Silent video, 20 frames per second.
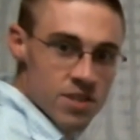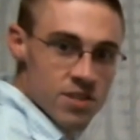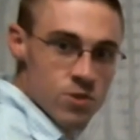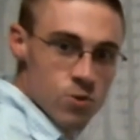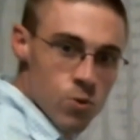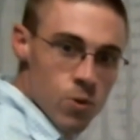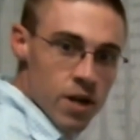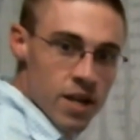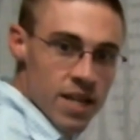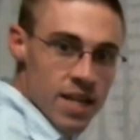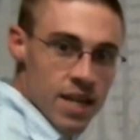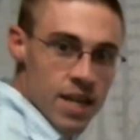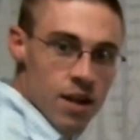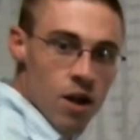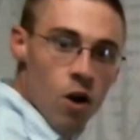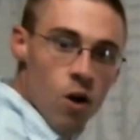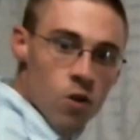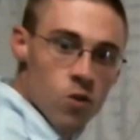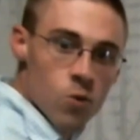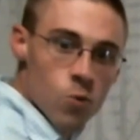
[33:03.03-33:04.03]
do want to get
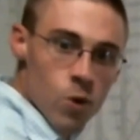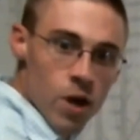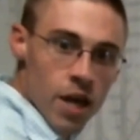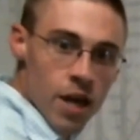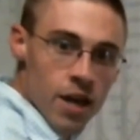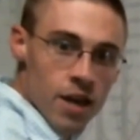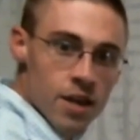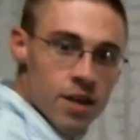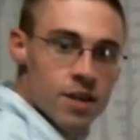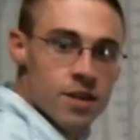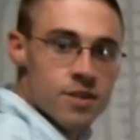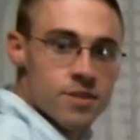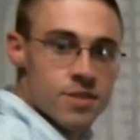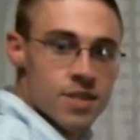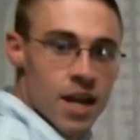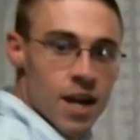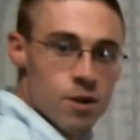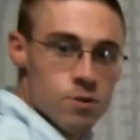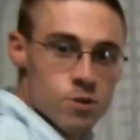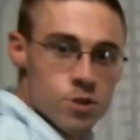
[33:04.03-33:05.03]
all the way
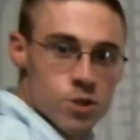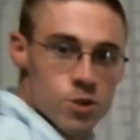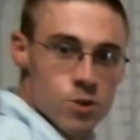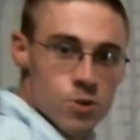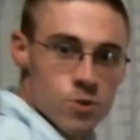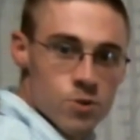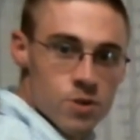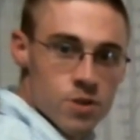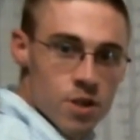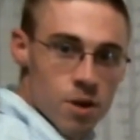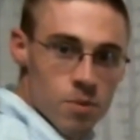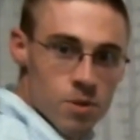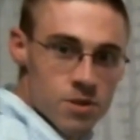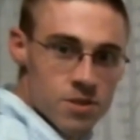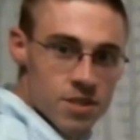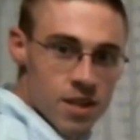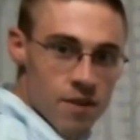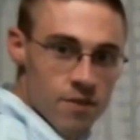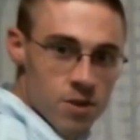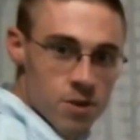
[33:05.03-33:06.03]
down to number
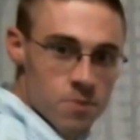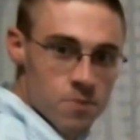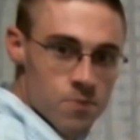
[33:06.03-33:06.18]
7.